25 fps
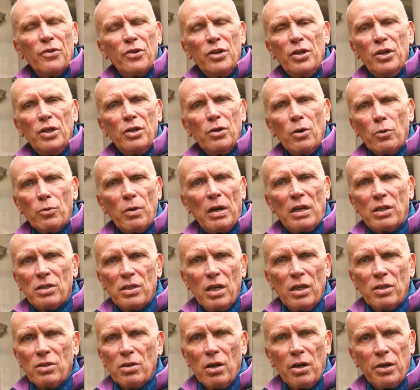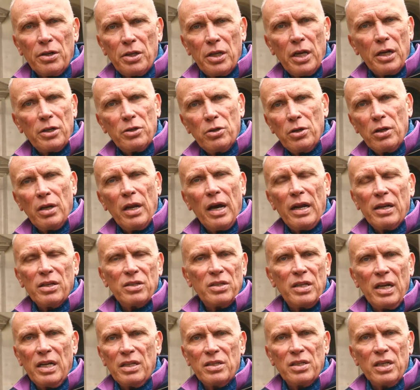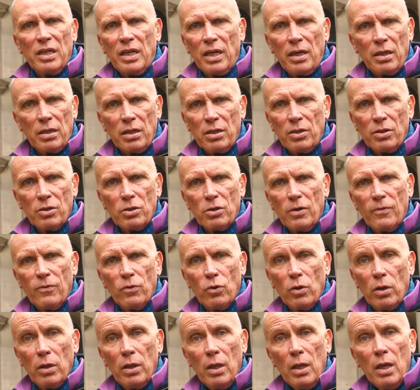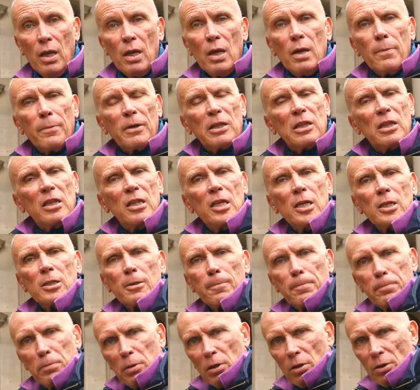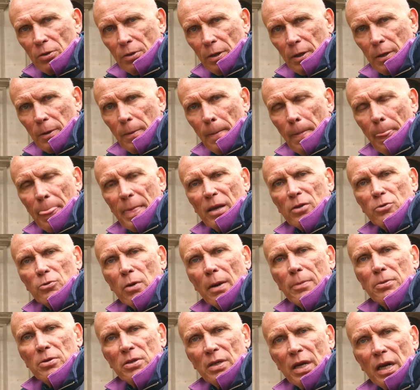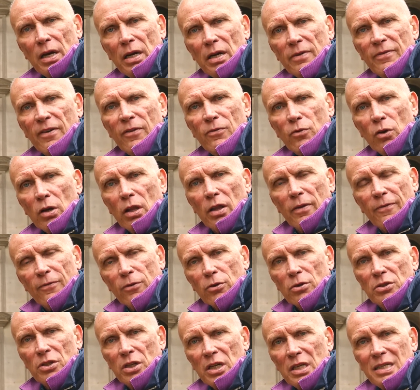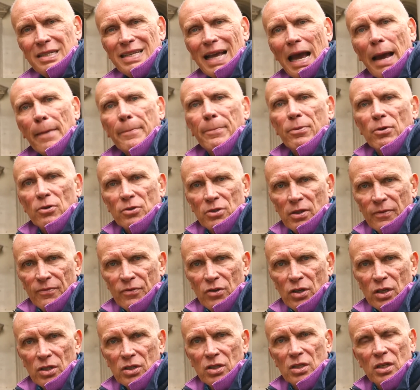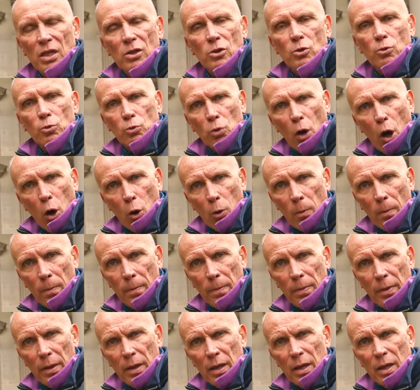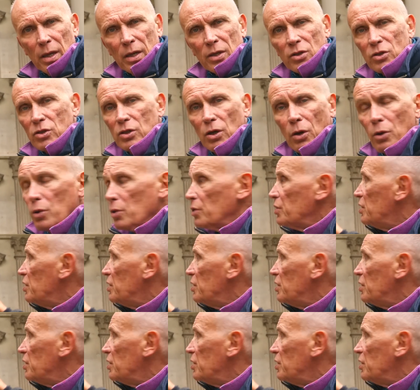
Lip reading: the neo-Renaissance architecture in the United States and England and so forth. But this building is representative of one of the first examples of this since Rome. So